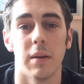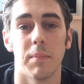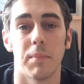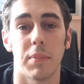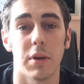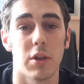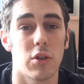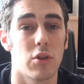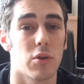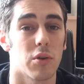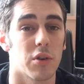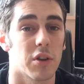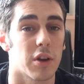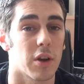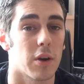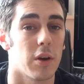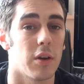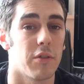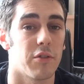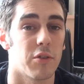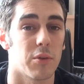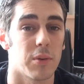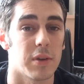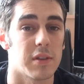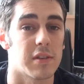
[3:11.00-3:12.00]
be sure to go
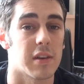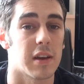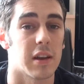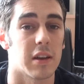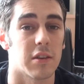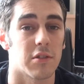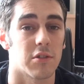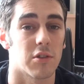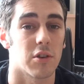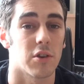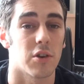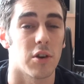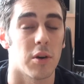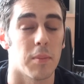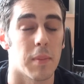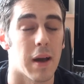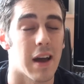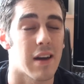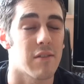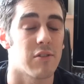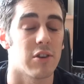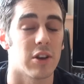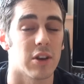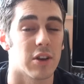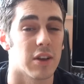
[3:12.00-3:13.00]
over to eTeknix.com,
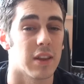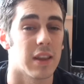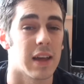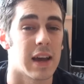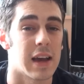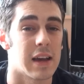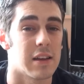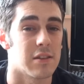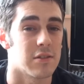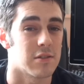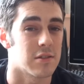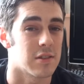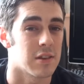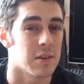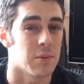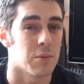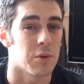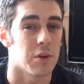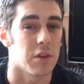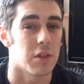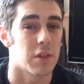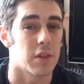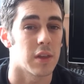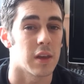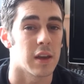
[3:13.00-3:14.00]
have a look at that and see
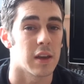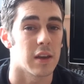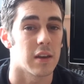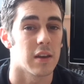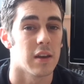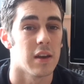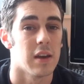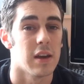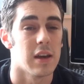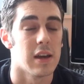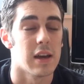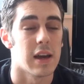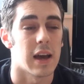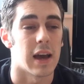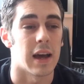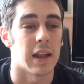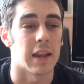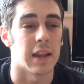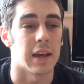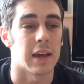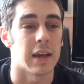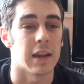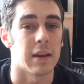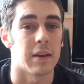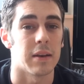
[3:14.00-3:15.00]
what you think
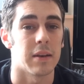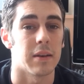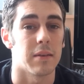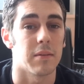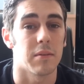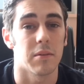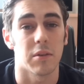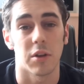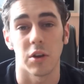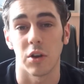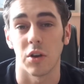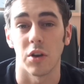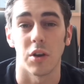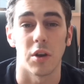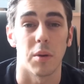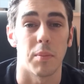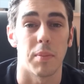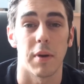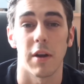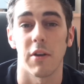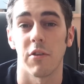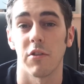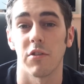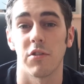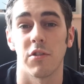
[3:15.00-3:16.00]
and then you can
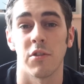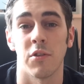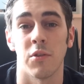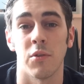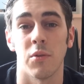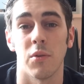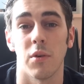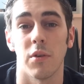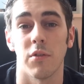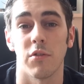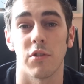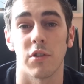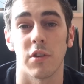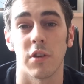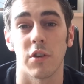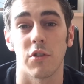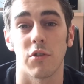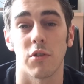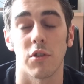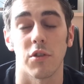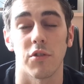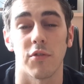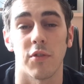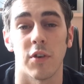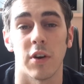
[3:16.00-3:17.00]
compare it to obviously
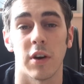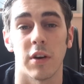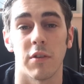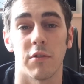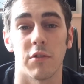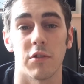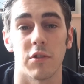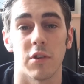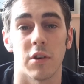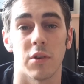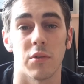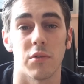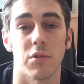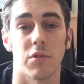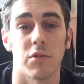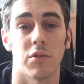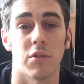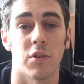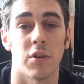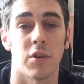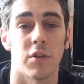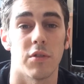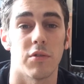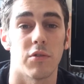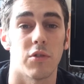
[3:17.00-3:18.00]
crossfire results
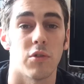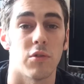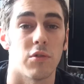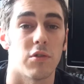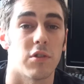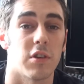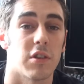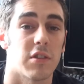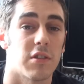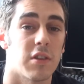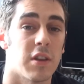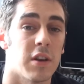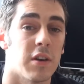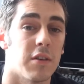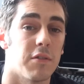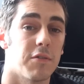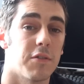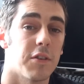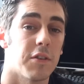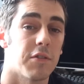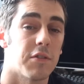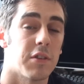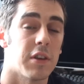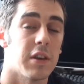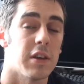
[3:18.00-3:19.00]
of
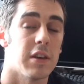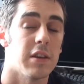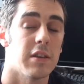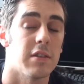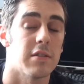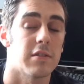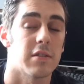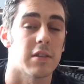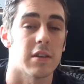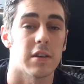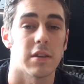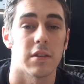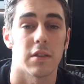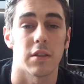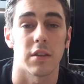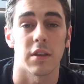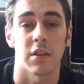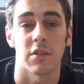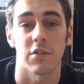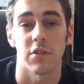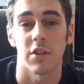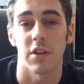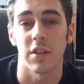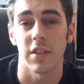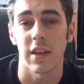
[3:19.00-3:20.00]
269.50s and
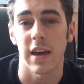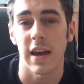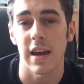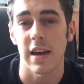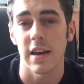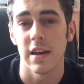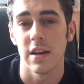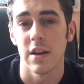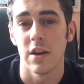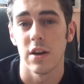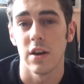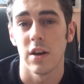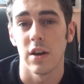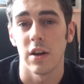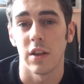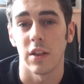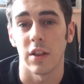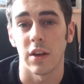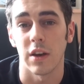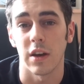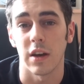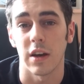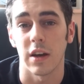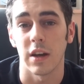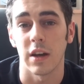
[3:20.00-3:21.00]
things like that
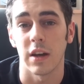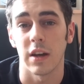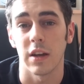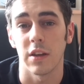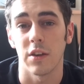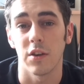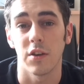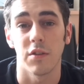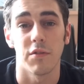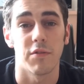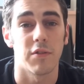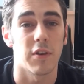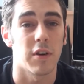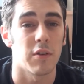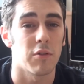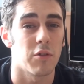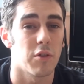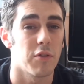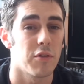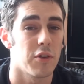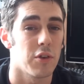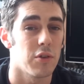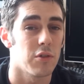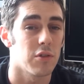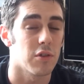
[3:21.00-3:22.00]
that uh, you can find
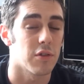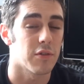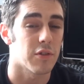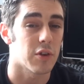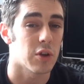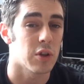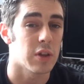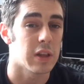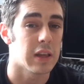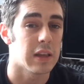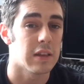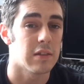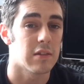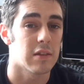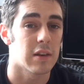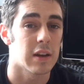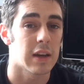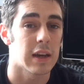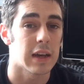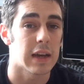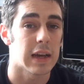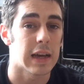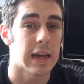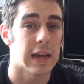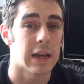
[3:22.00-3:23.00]
reviews of on the
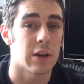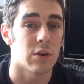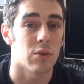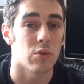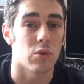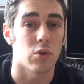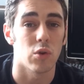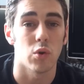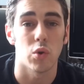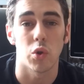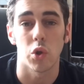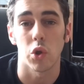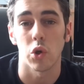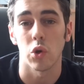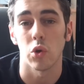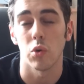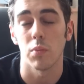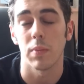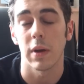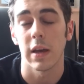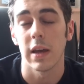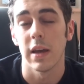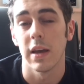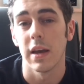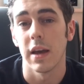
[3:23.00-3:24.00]
internet and on
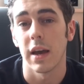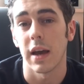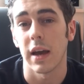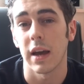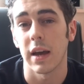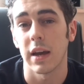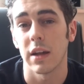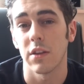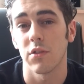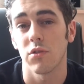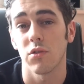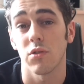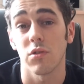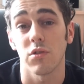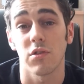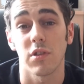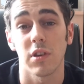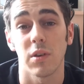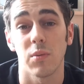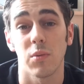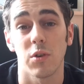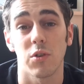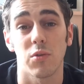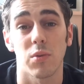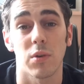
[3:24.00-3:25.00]
YouTube and sort of
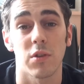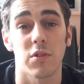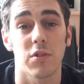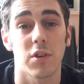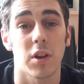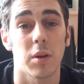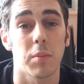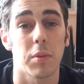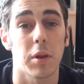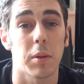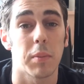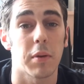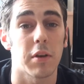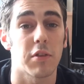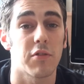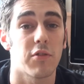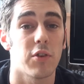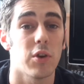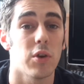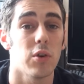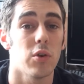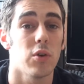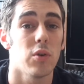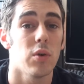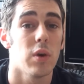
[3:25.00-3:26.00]
see which one's going to be the best
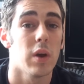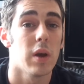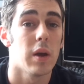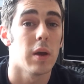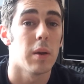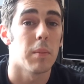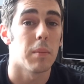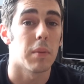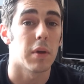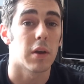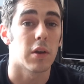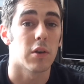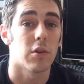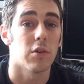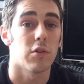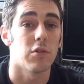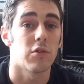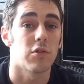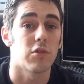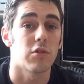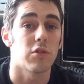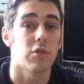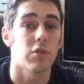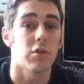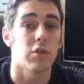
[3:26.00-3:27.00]
for you
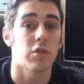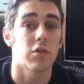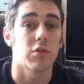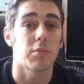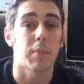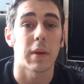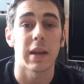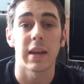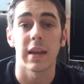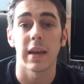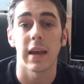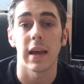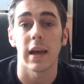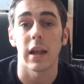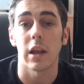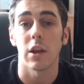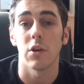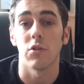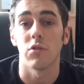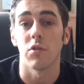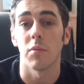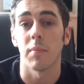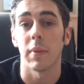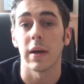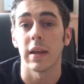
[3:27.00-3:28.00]
because spending out
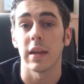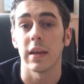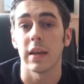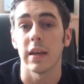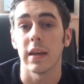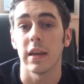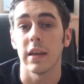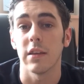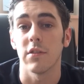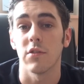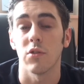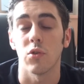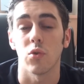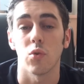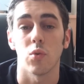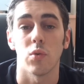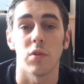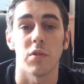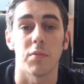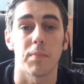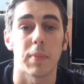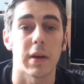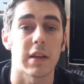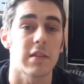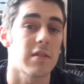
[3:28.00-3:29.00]
loads of money isn't
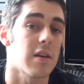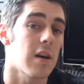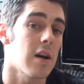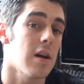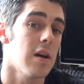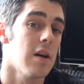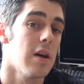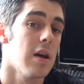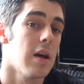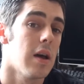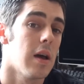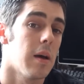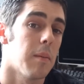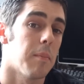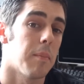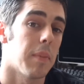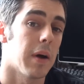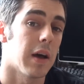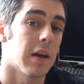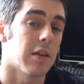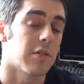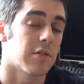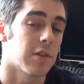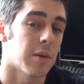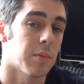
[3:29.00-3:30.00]
always better
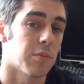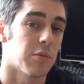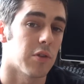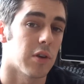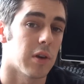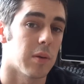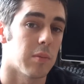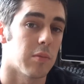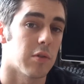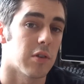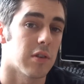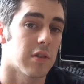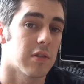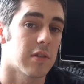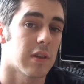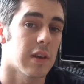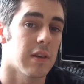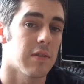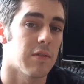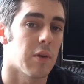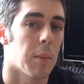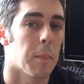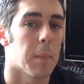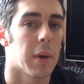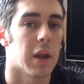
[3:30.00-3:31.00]
but sometimes
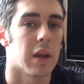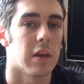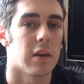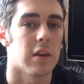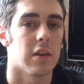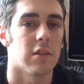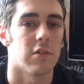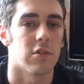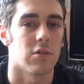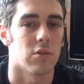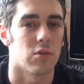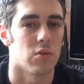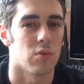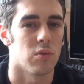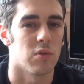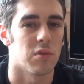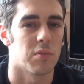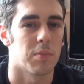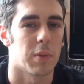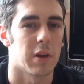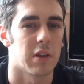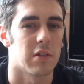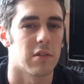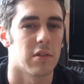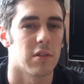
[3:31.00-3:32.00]
saving money isn't always
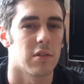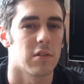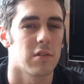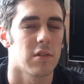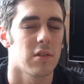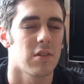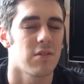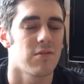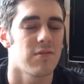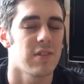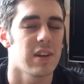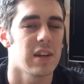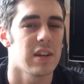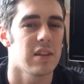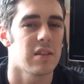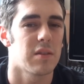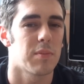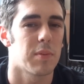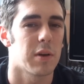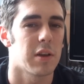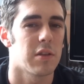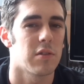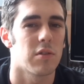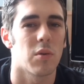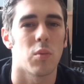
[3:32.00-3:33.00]
better so it really
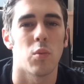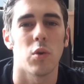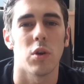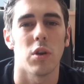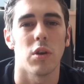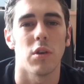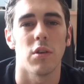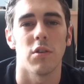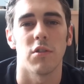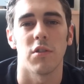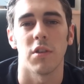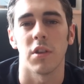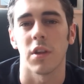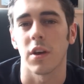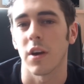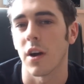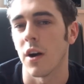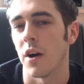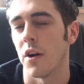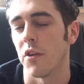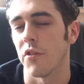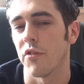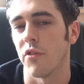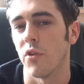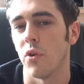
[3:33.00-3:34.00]
depends on what you're using the
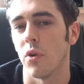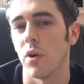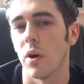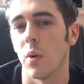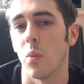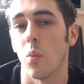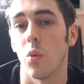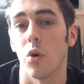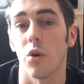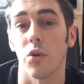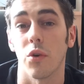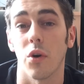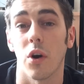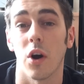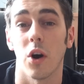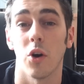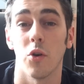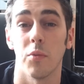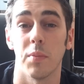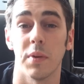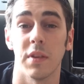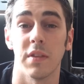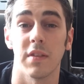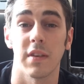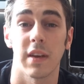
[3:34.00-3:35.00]
card for and what you're
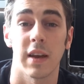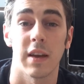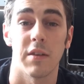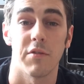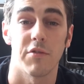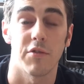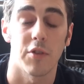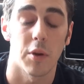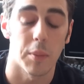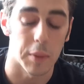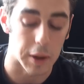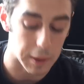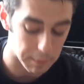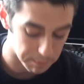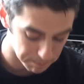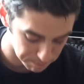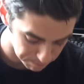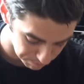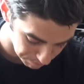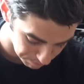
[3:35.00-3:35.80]
hoping to gain from it.